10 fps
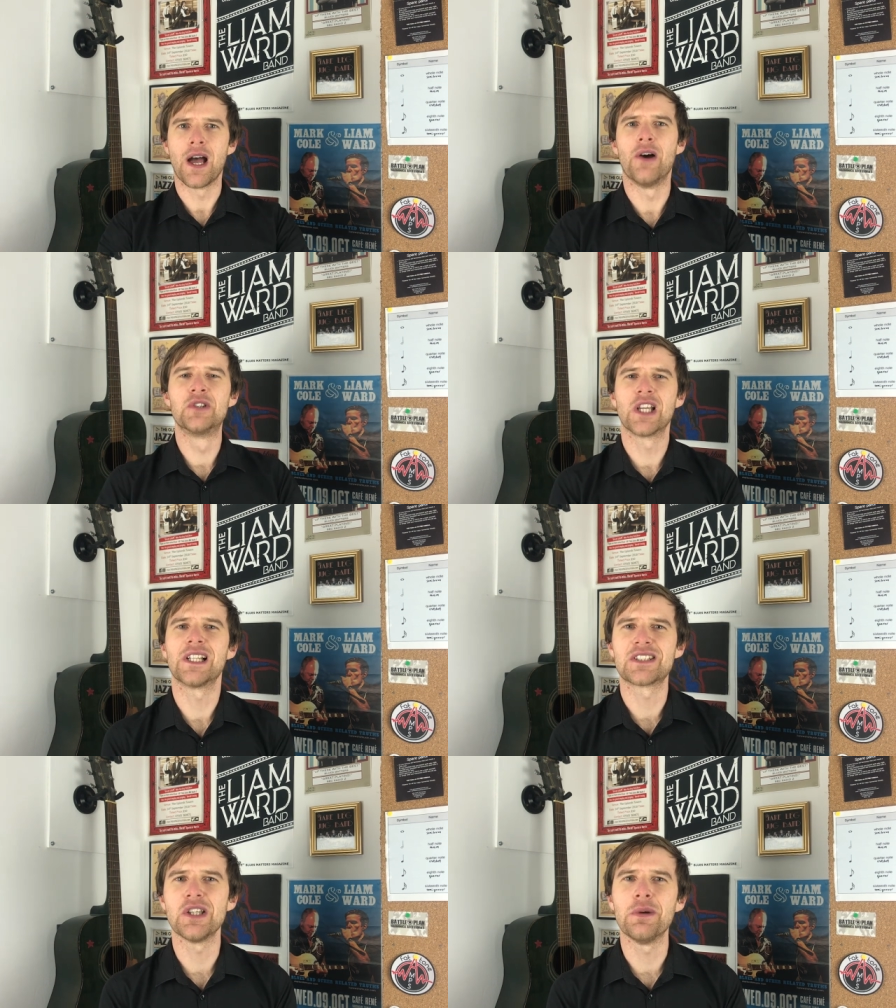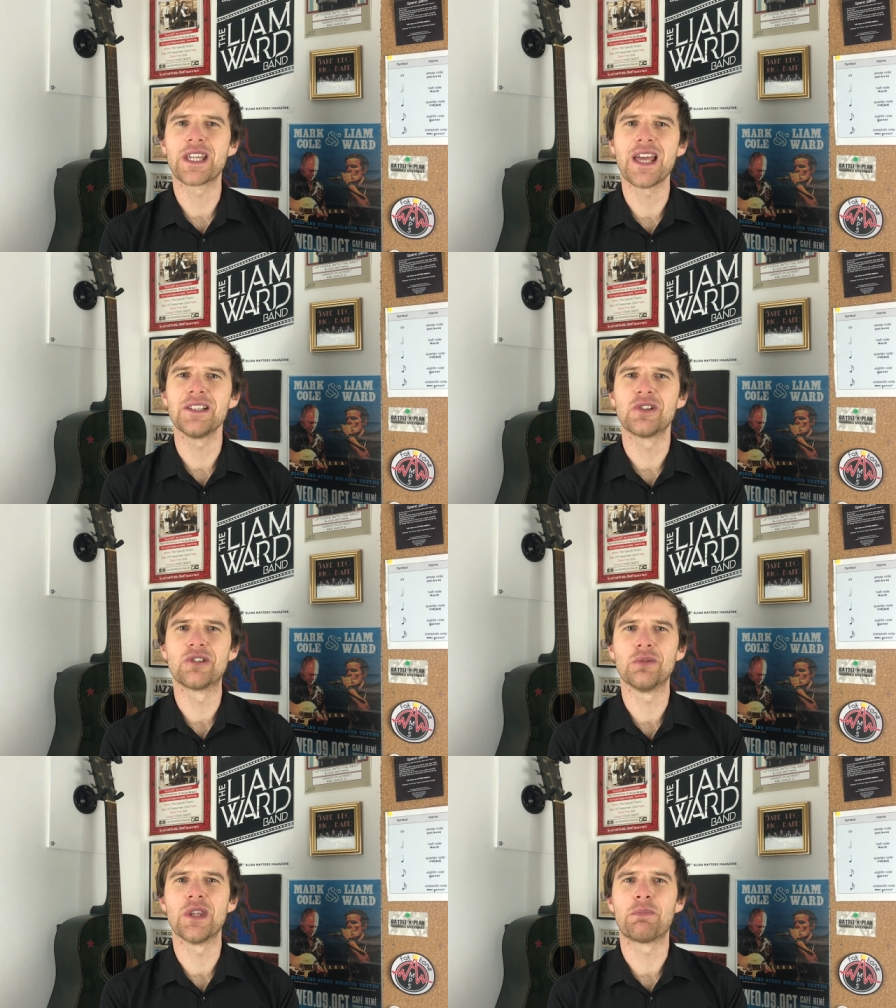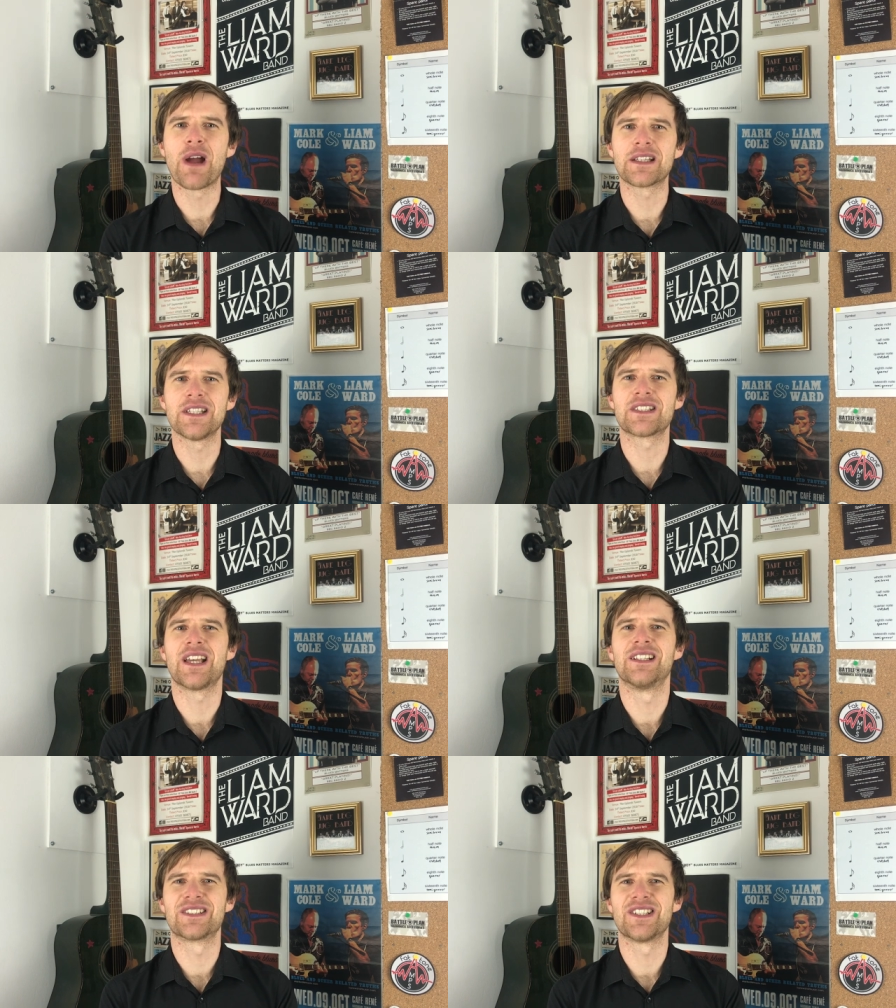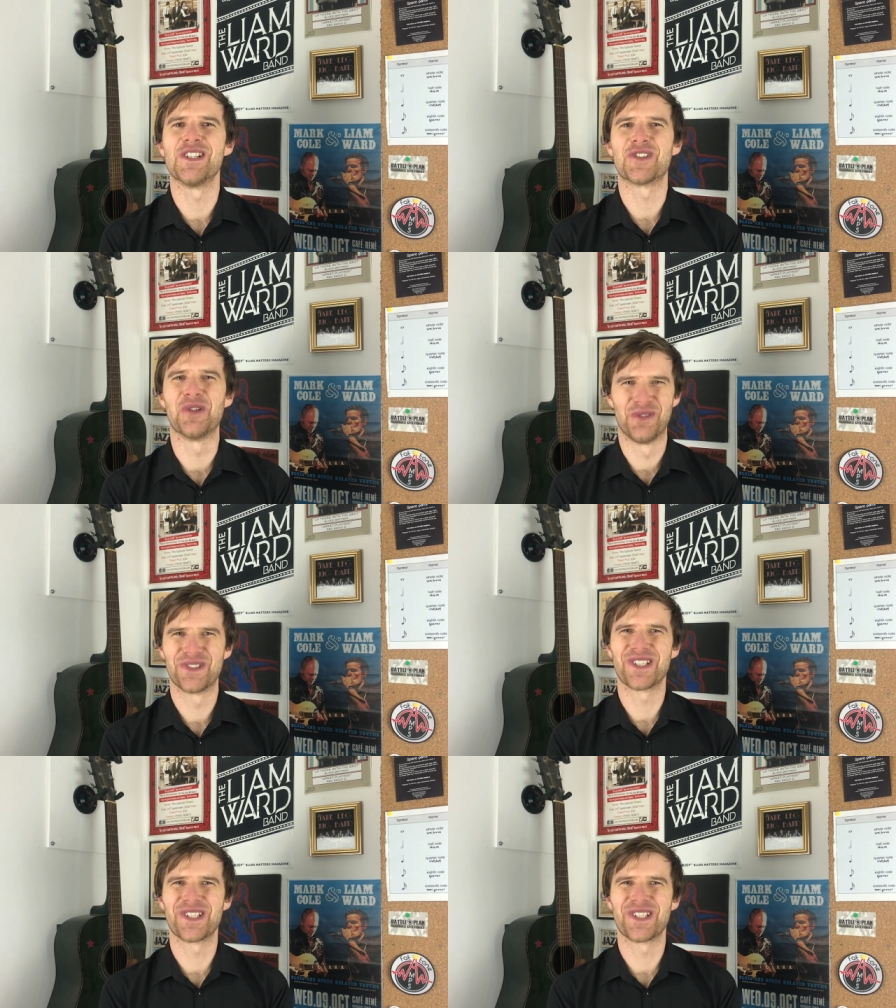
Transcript: Until I see you again, good luck with your practice and I'll see you soon.